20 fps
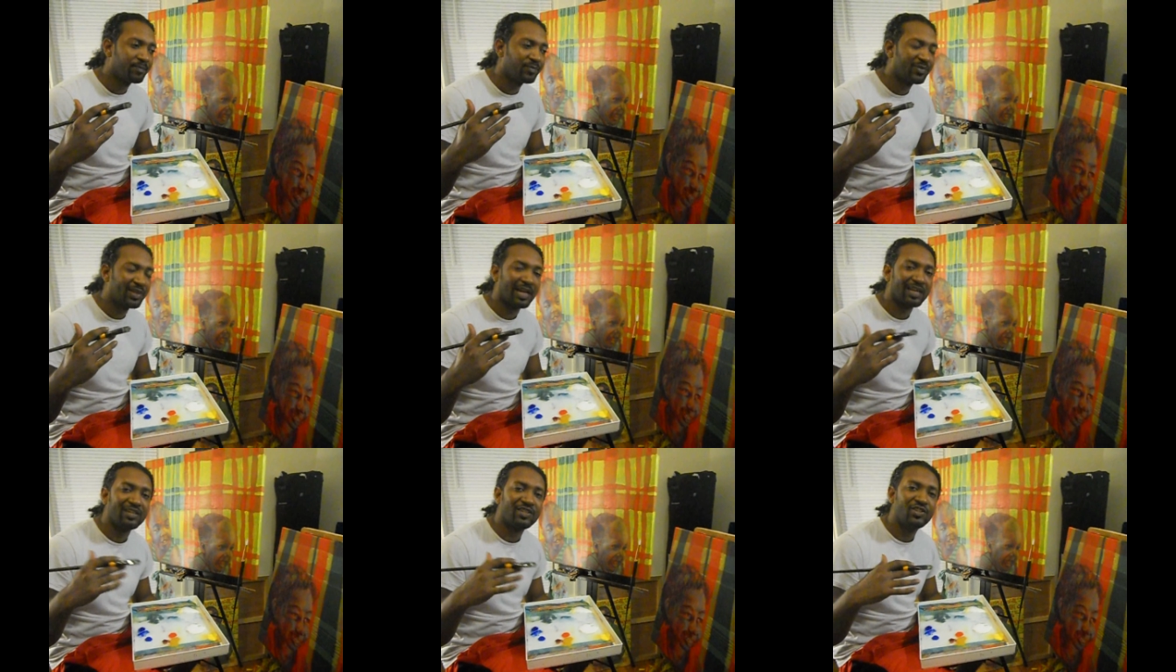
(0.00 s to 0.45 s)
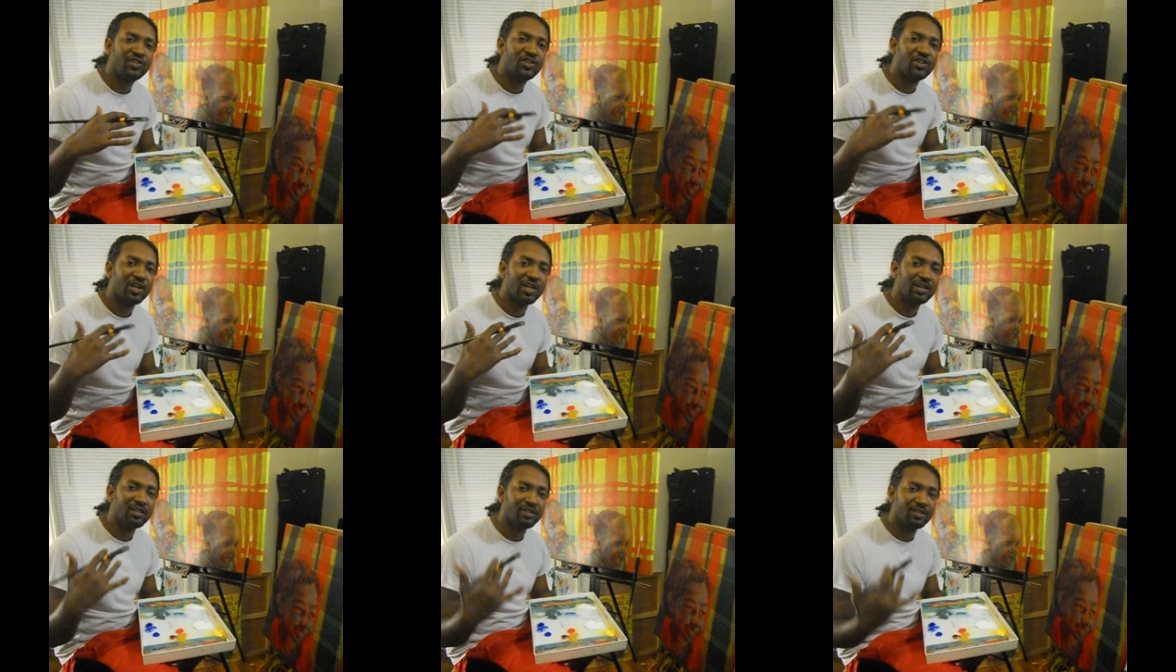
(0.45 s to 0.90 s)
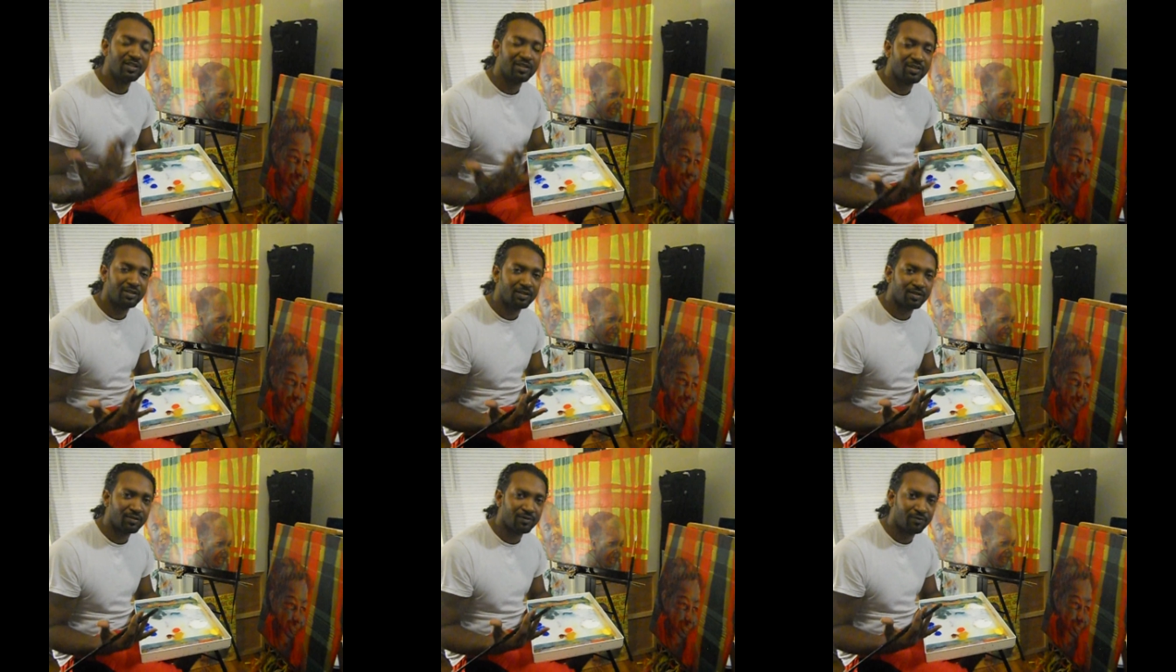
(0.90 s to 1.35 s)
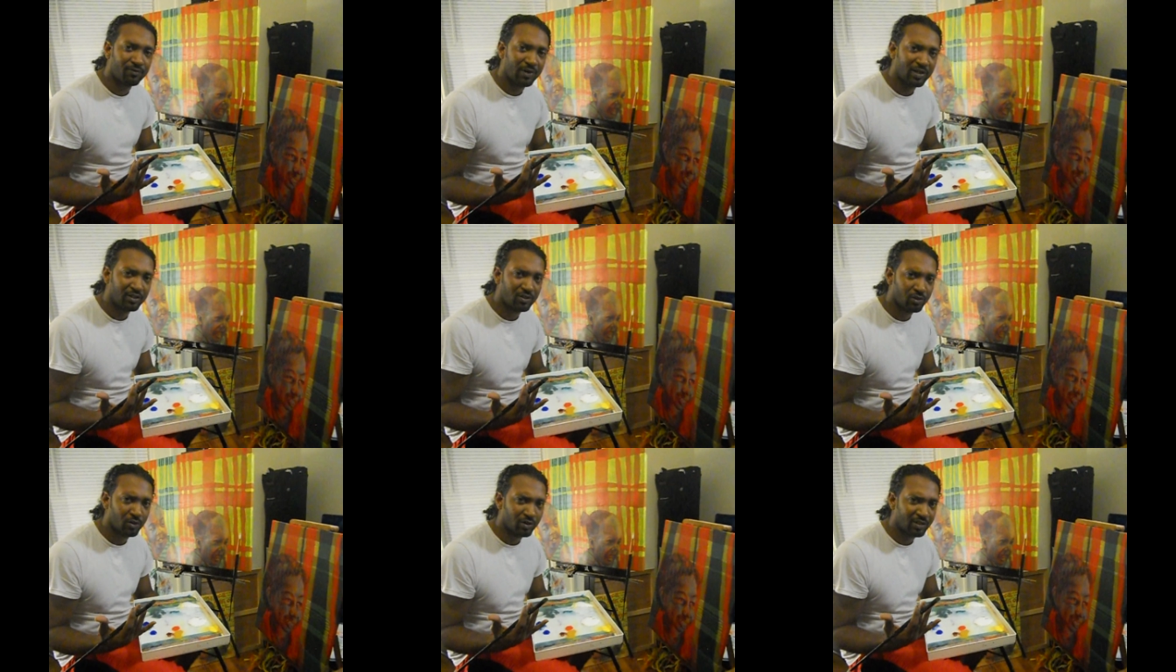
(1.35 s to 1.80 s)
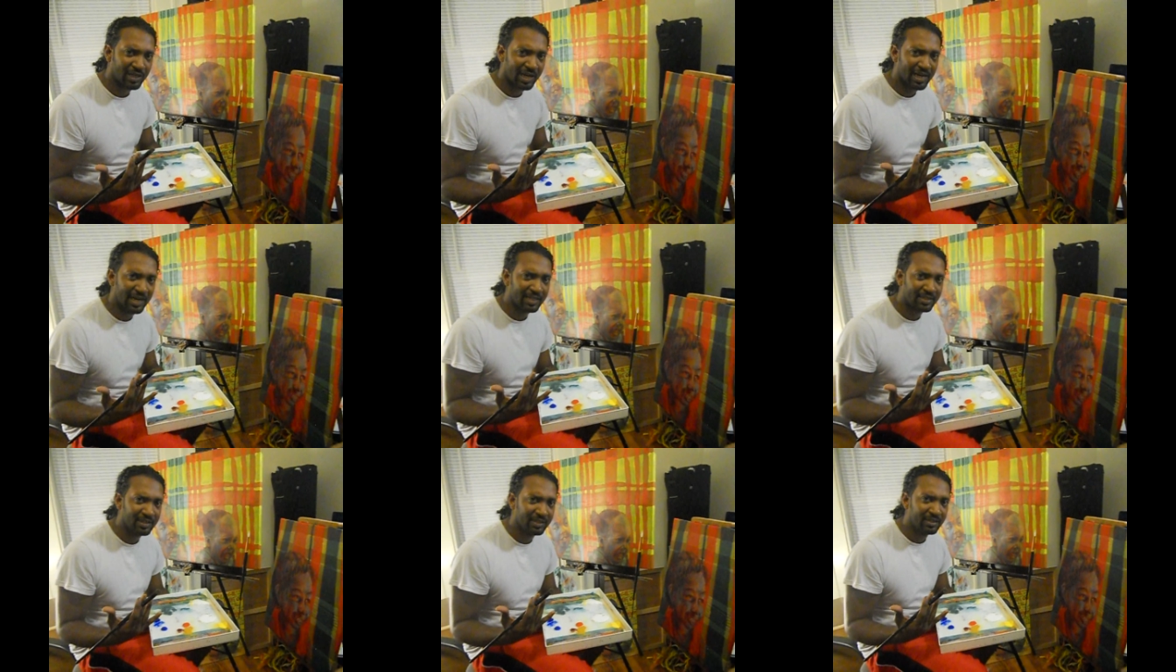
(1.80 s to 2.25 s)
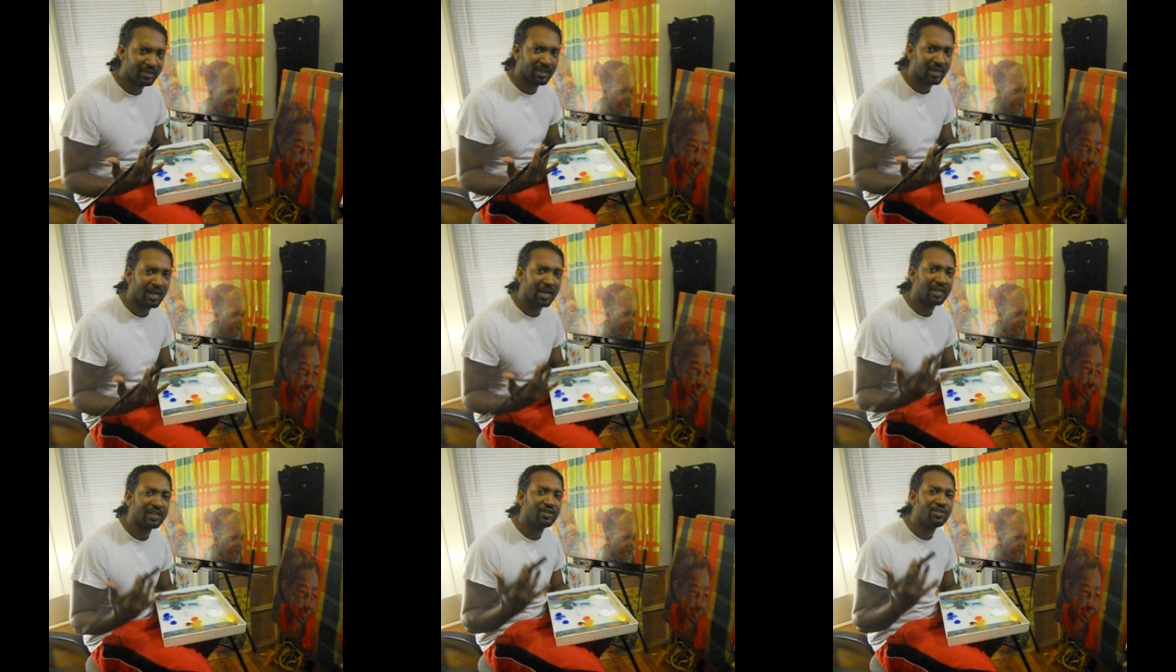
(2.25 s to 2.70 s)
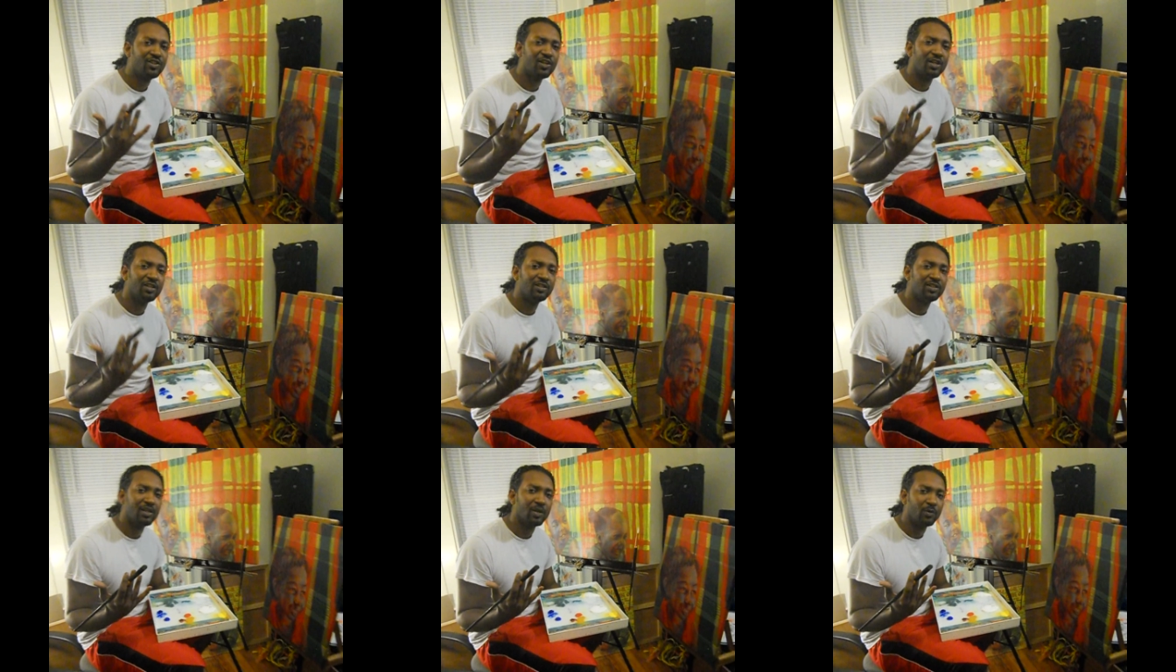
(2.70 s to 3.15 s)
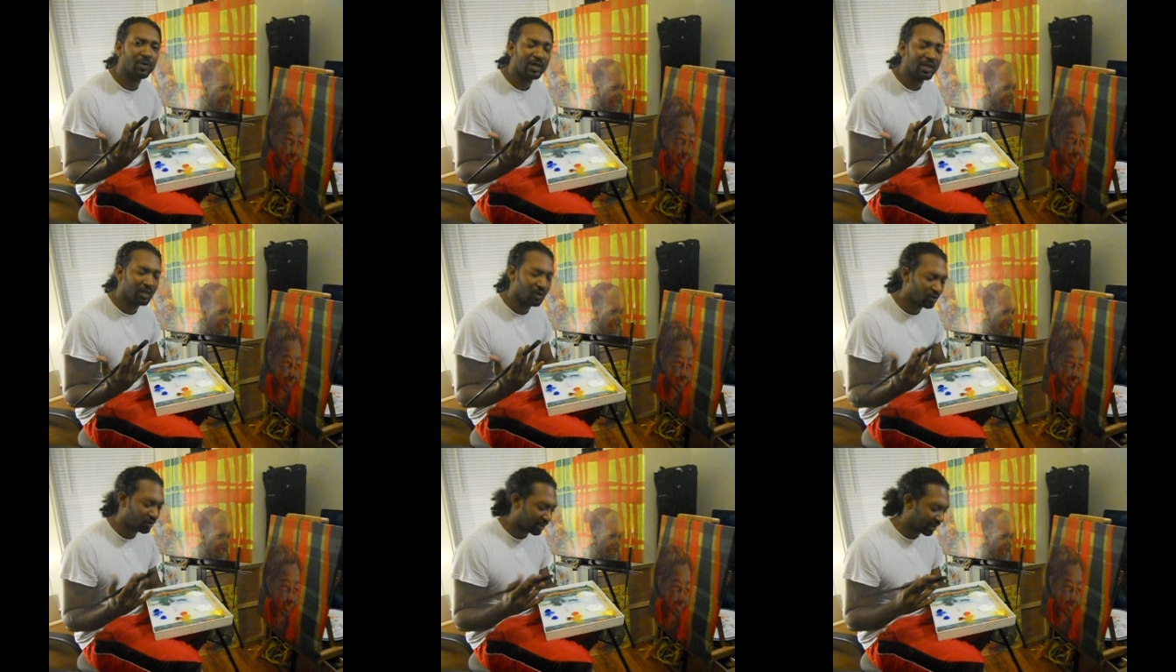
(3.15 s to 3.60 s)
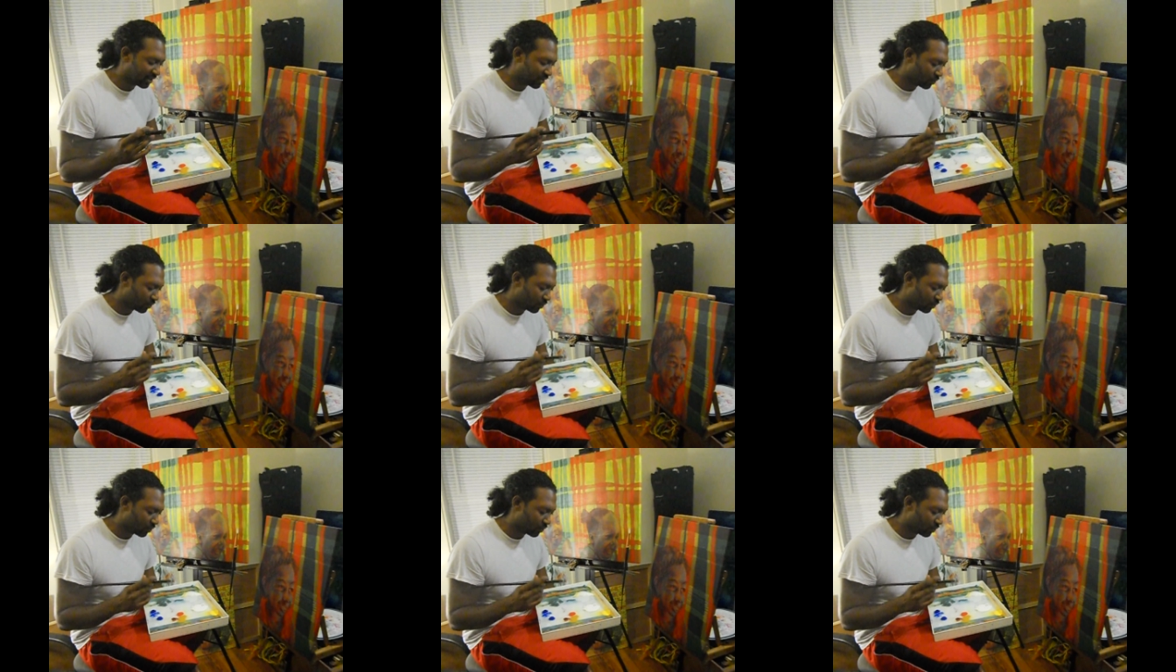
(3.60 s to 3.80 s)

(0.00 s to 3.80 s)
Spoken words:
that changed French society, and it changed the way they looked at the